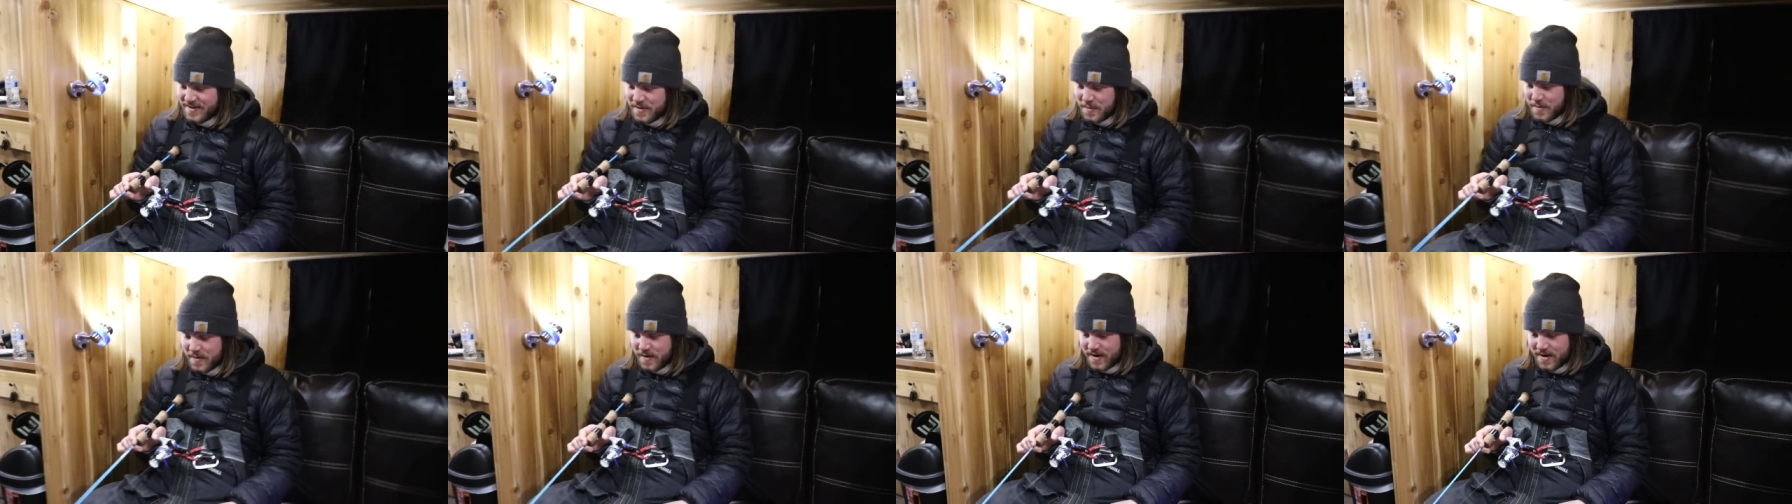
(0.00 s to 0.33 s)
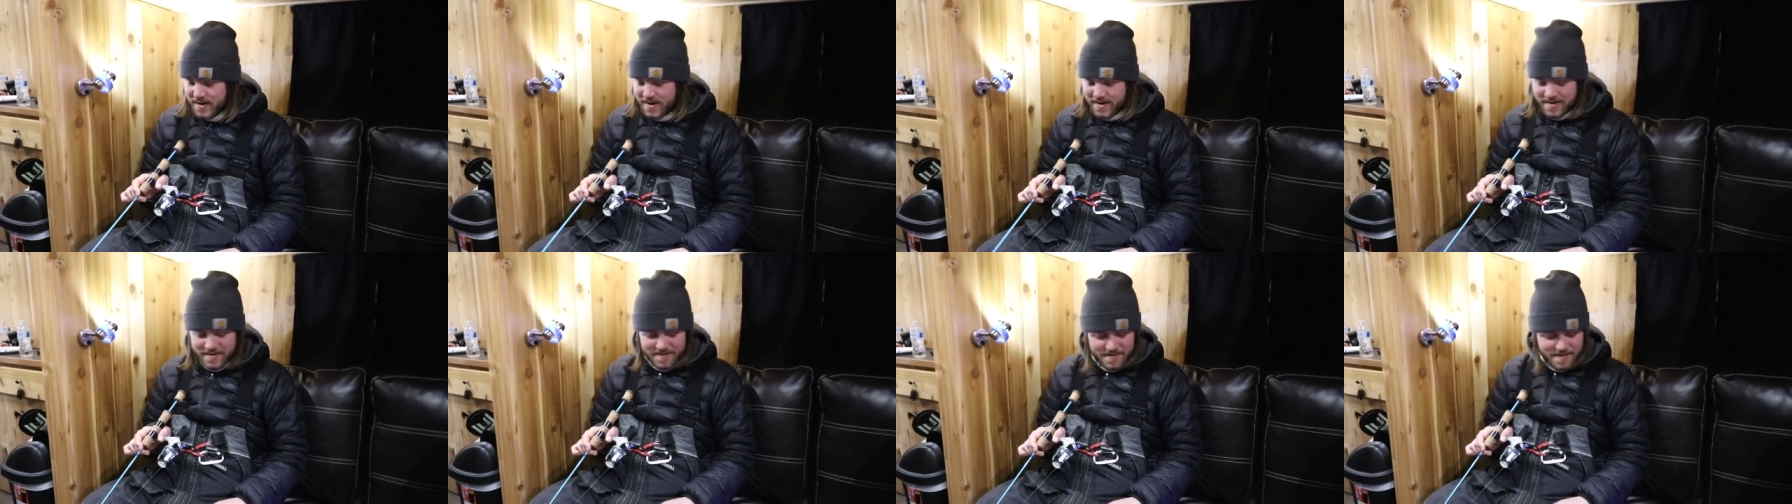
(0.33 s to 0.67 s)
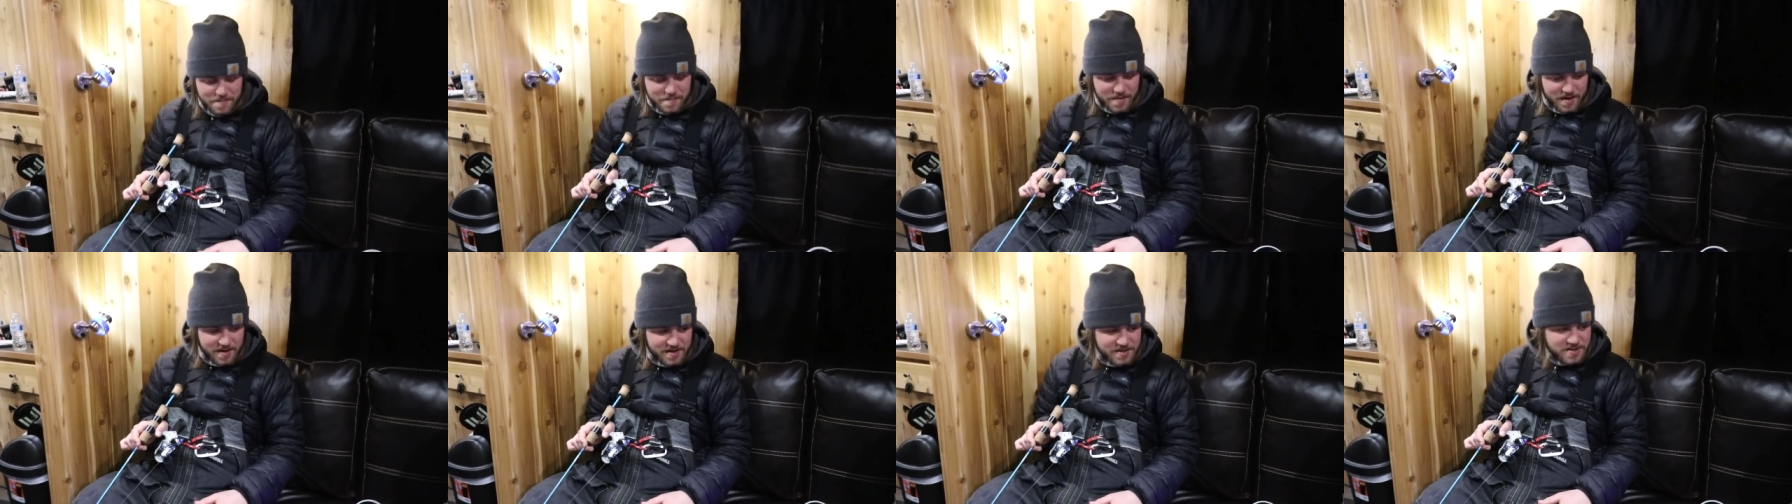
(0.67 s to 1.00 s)
or a, a,
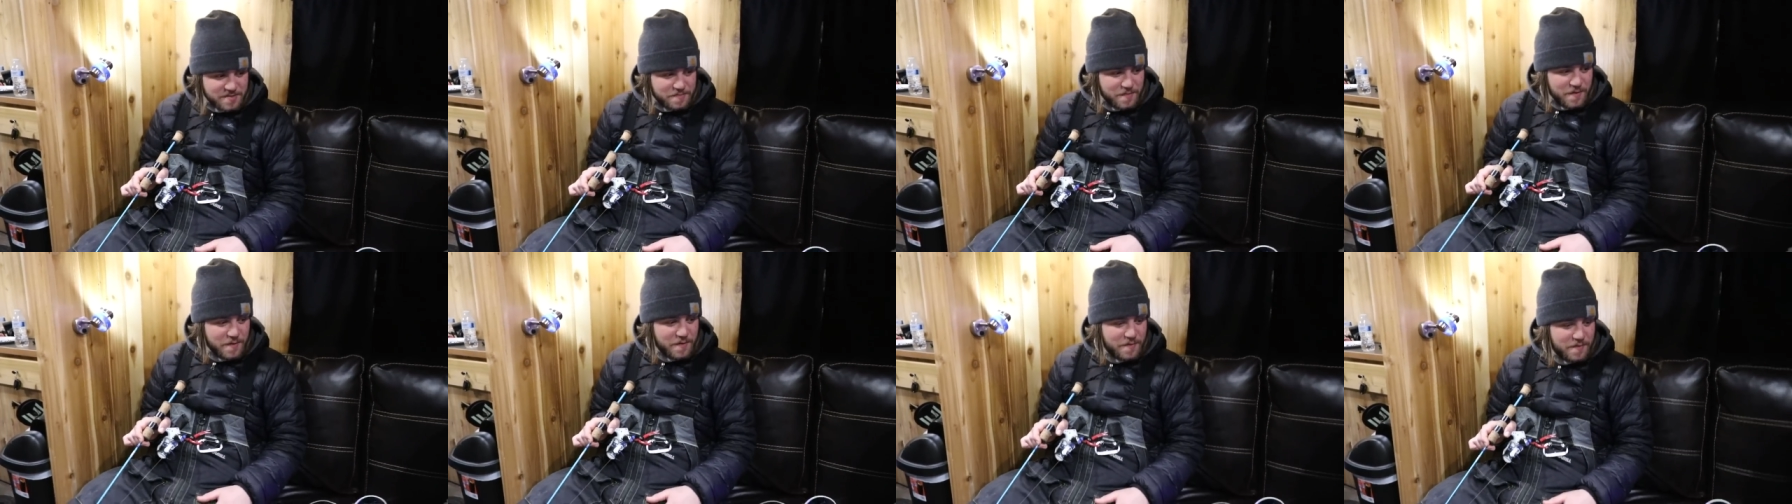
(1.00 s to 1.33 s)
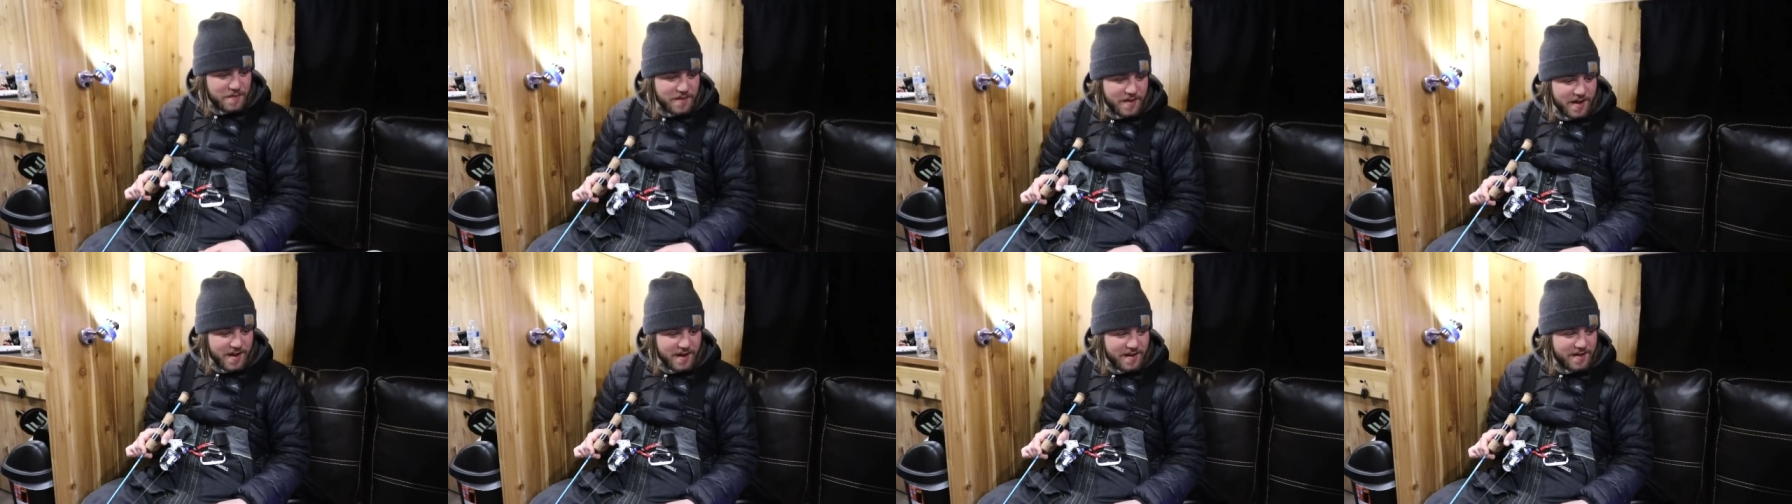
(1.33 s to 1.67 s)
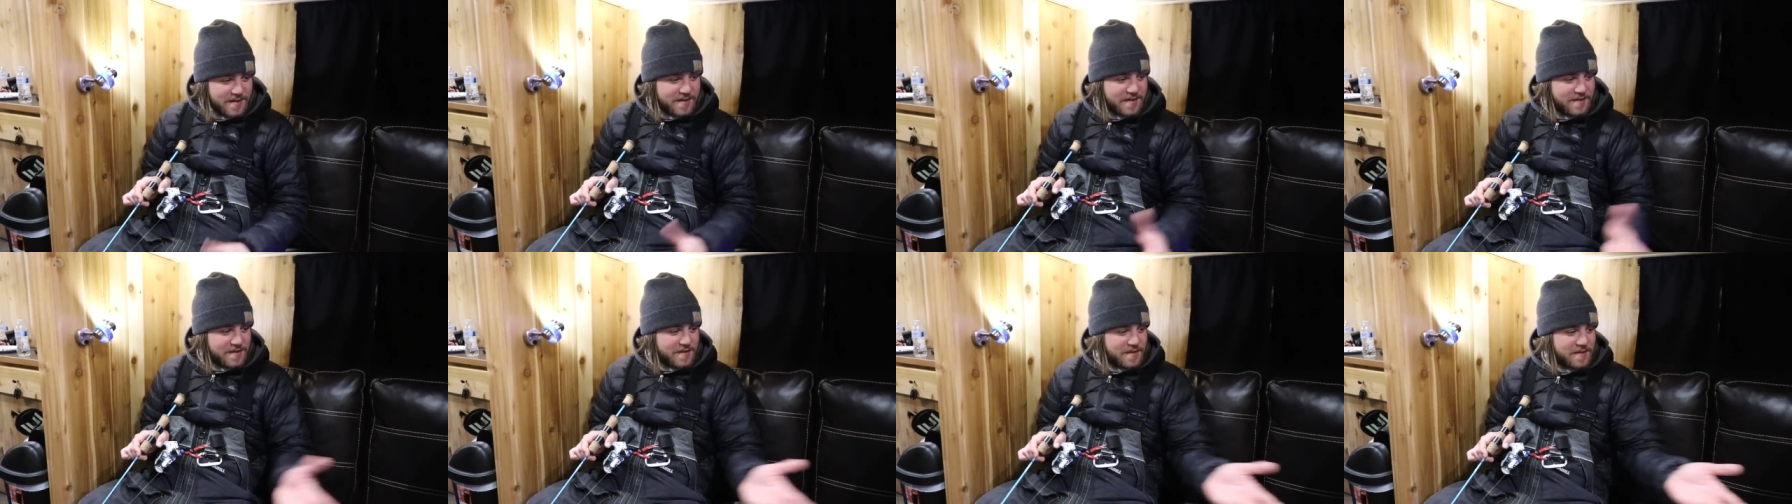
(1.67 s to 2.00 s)
big spoon like
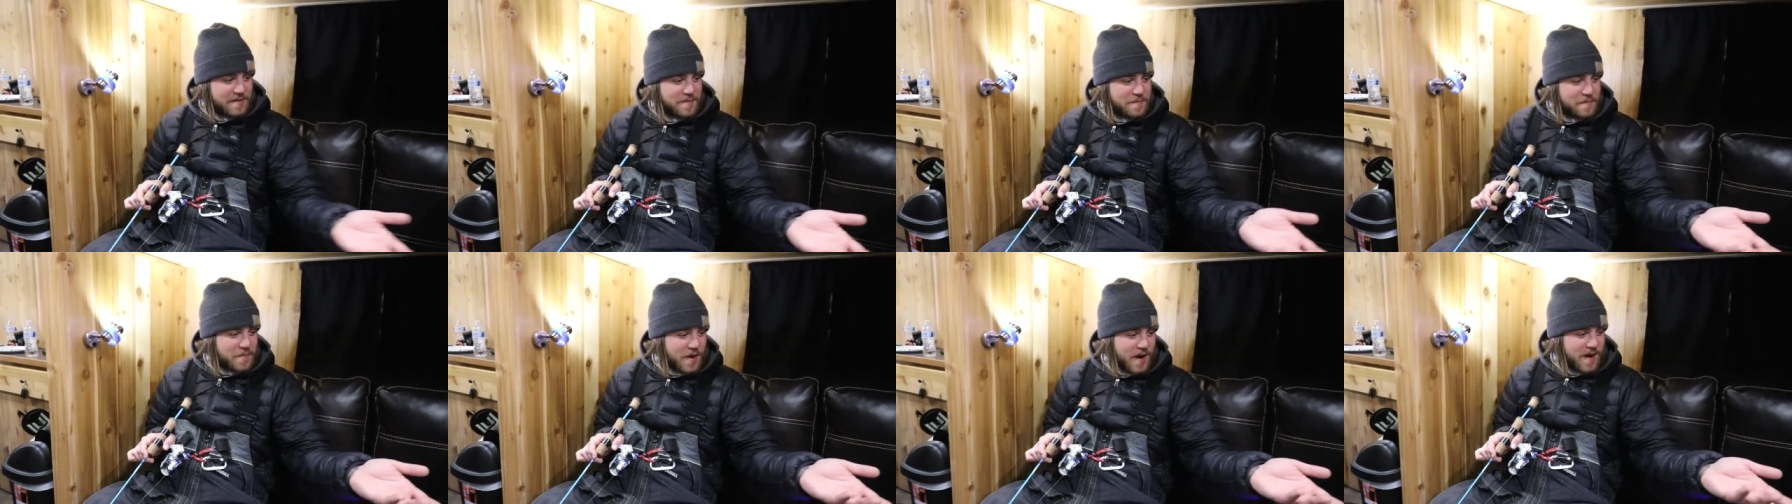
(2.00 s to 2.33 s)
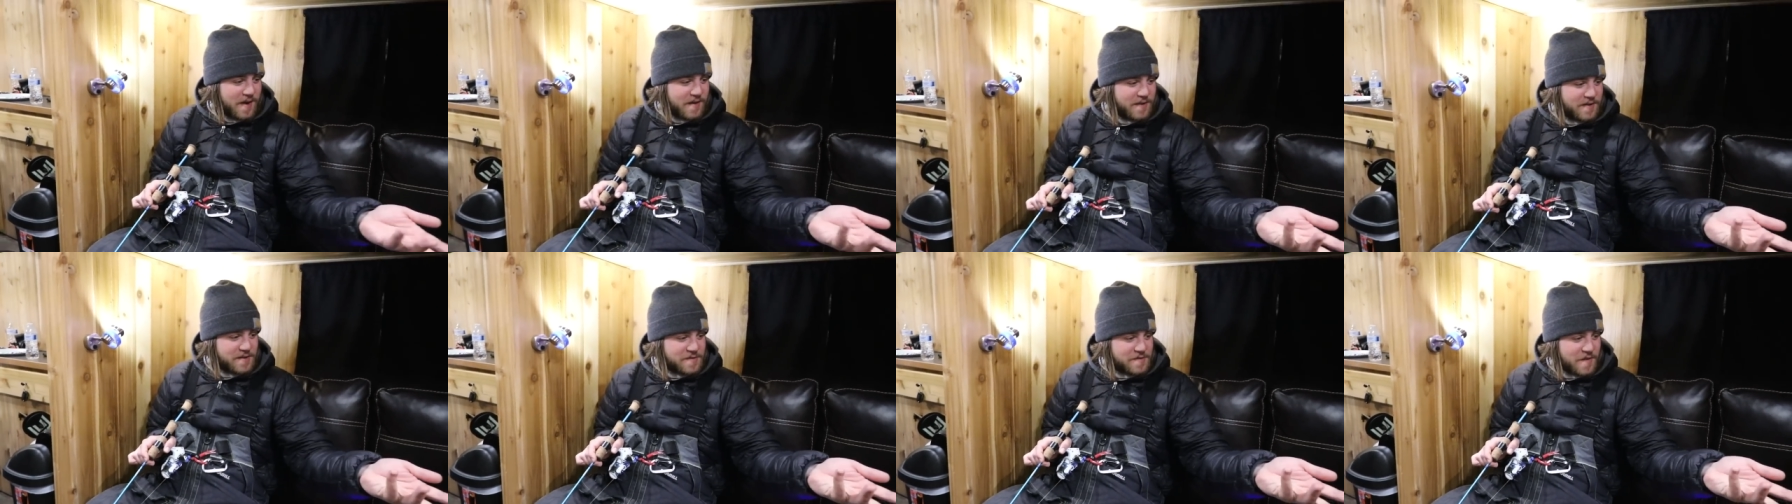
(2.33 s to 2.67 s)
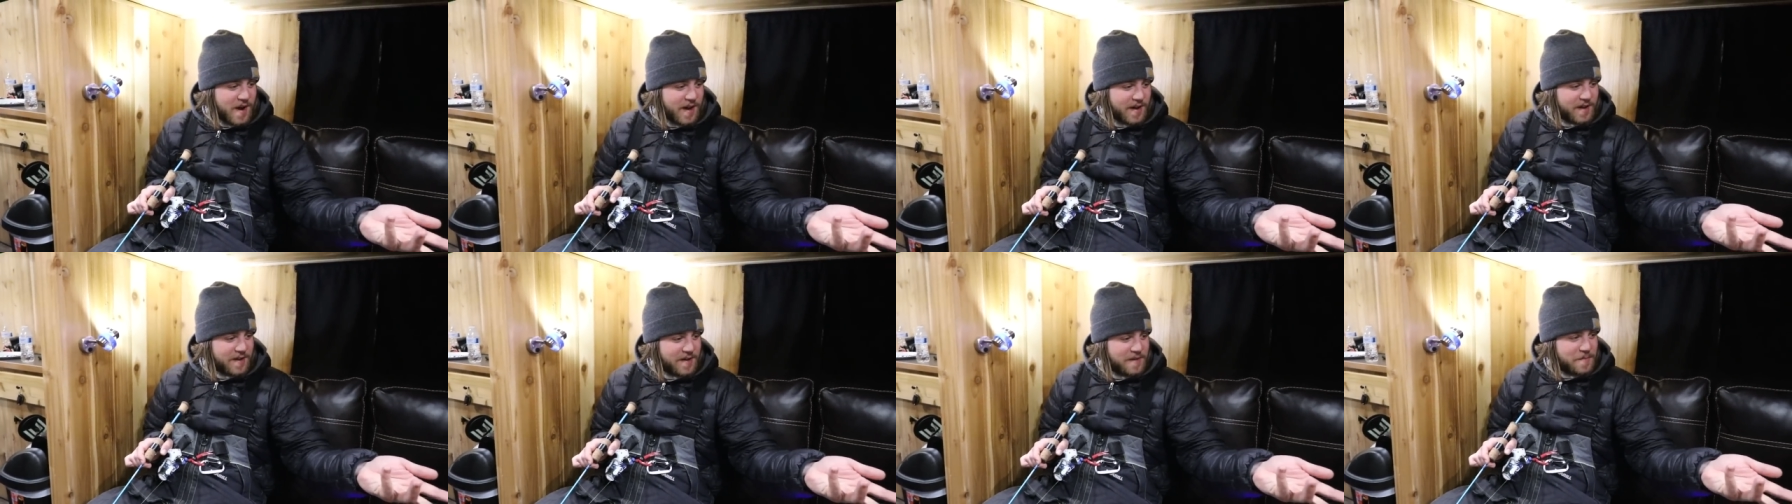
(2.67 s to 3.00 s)
Brandon's
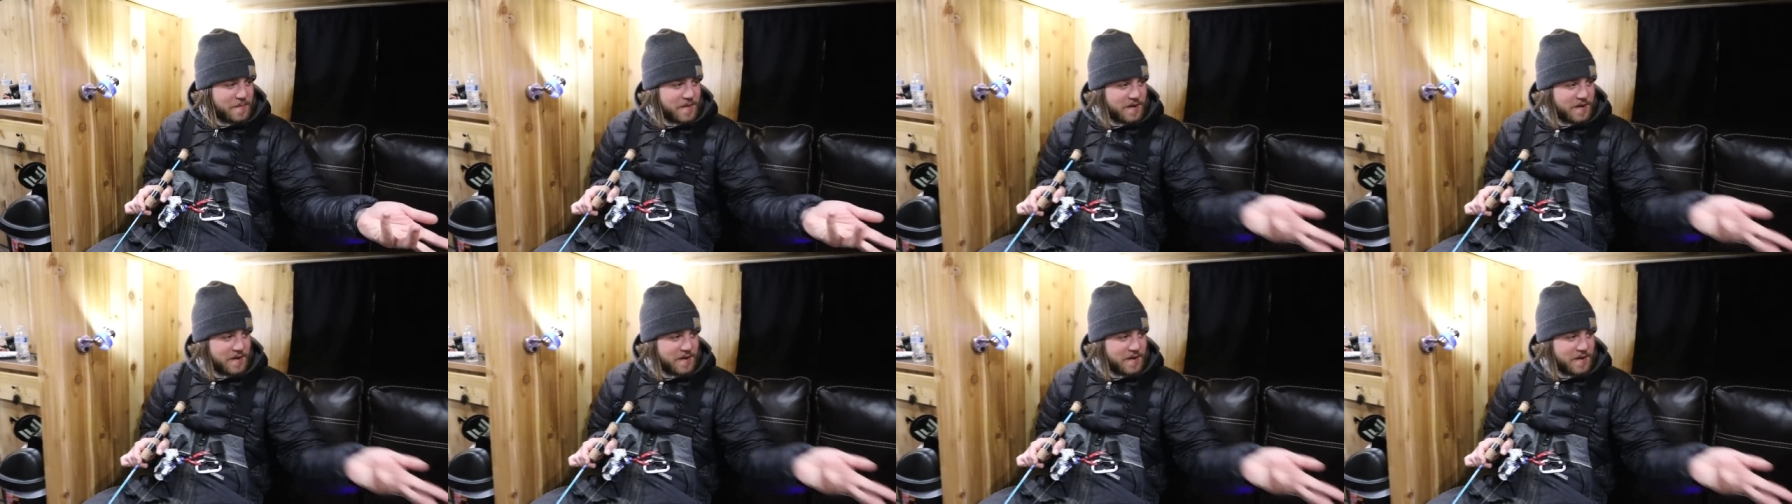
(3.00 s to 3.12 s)
rocking a